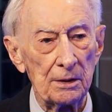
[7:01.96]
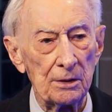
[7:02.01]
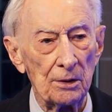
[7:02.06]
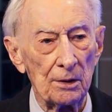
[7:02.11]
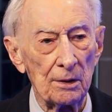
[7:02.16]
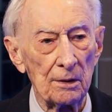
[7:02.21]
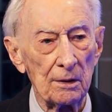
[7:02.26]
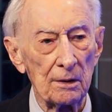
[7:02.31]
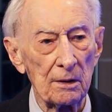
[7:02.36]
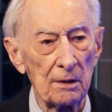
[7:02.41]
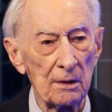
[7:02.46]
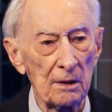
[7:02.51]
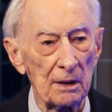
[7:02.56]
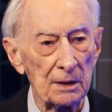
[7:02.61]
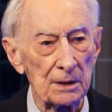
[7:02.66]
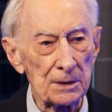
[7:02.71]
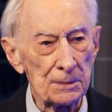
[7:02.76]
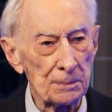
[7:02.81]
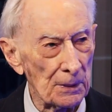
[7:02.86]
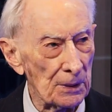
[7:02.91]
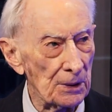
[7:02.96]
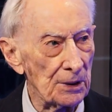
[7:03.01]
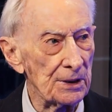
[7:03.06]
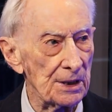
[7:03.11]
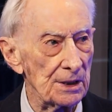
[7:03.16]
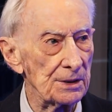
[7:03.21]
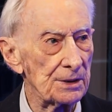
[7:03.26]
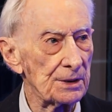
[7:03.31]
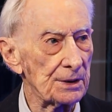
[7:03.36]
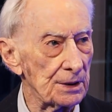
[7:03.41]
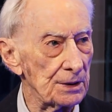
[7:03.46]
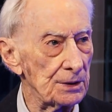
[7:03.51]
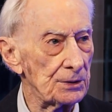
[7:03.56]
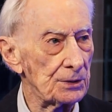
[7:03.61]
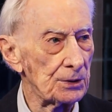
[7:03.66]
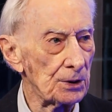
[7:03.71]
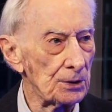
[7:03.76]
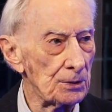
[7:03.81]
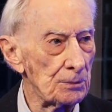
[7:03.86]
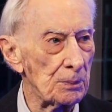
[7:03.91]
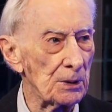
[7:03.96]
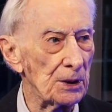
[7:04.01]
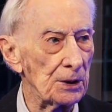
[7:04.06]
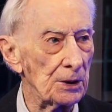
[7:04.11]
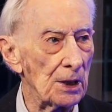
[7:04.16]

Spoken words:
your experiences should be